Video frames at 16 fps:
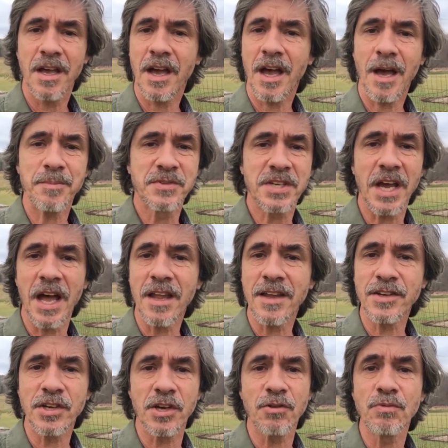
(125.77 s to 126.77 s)
I'm
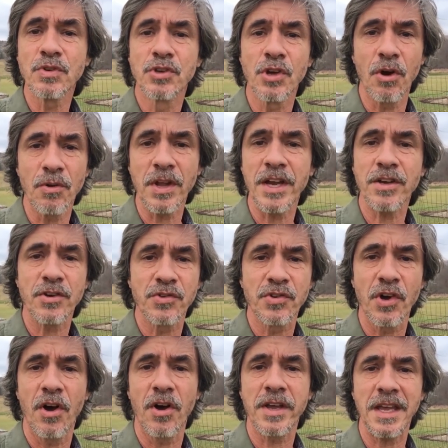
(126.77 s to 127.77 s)
telling you, don't let your
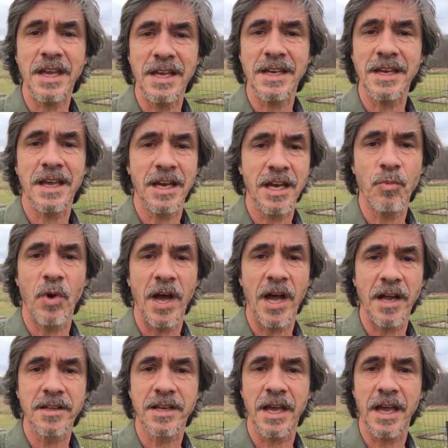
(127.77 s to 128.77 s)
dog eat any
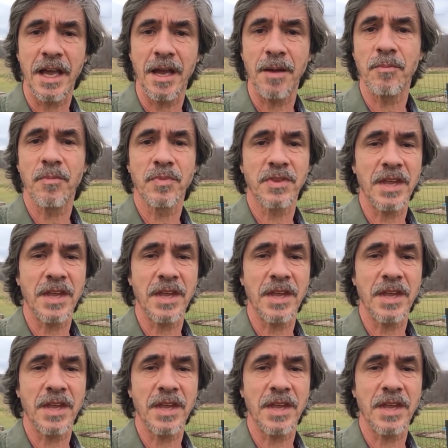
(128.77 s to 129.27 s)
wild game.